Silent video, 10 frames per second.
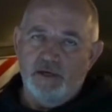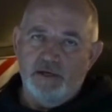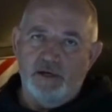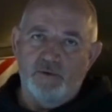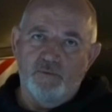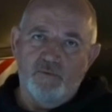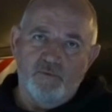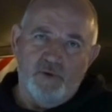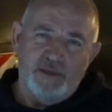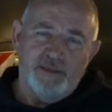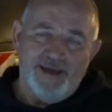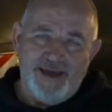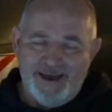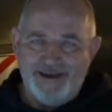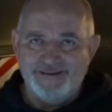Now, when the
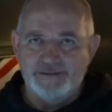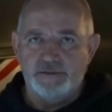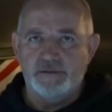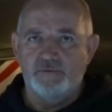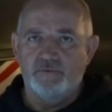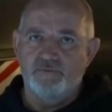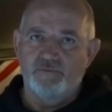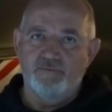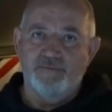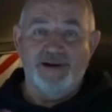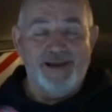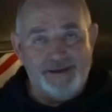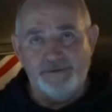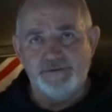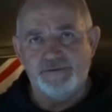hand
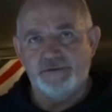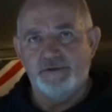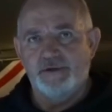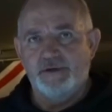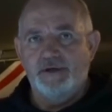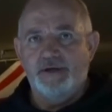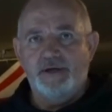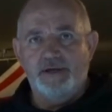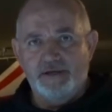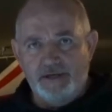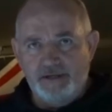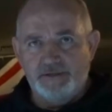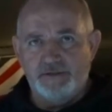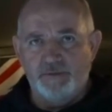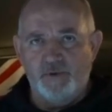lands, it
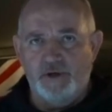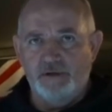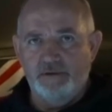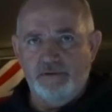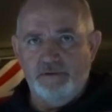needs to be